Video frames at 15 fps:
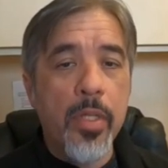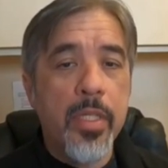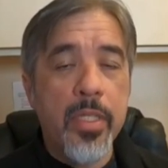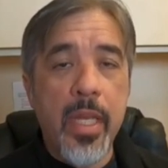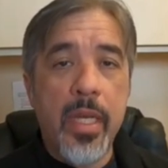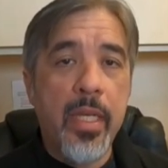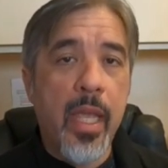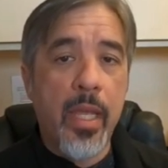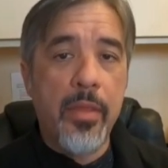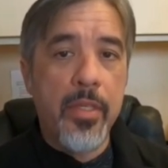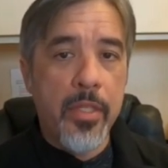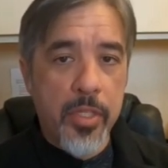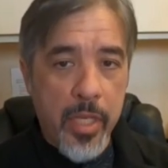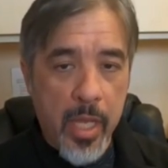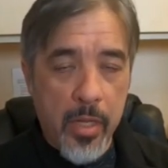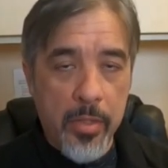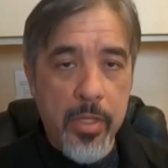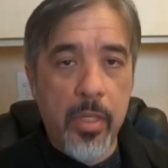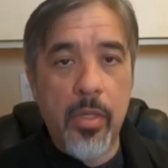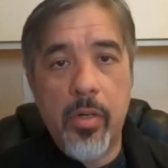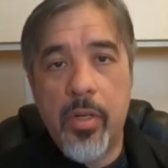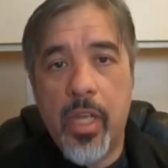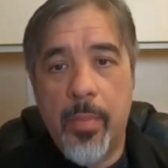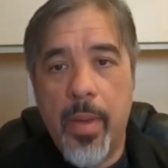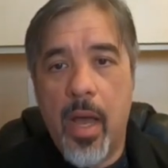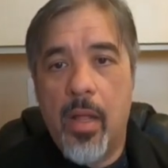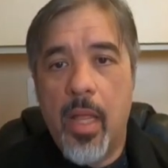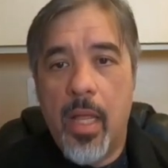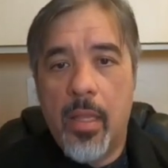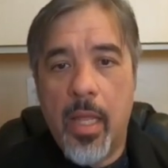I'm going to dedicate this channel to
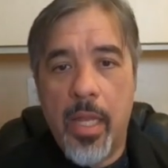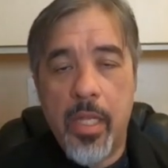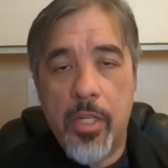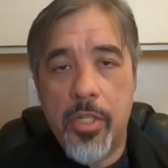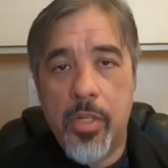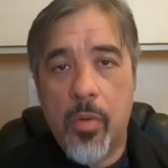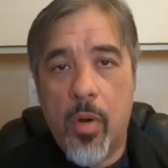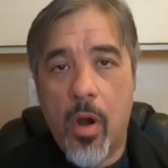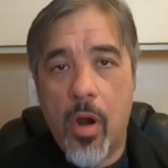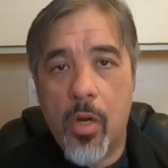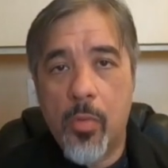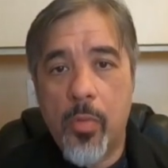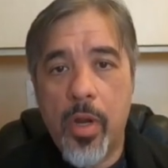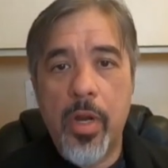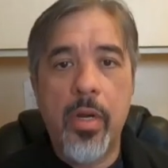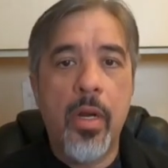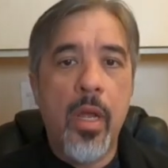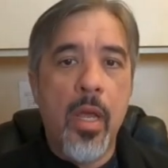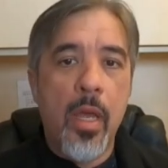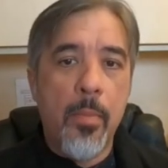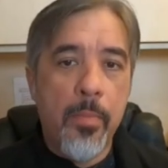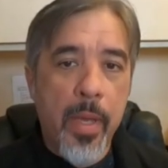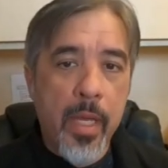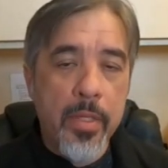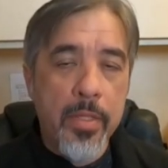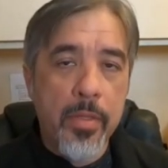learning about lighting show hardware,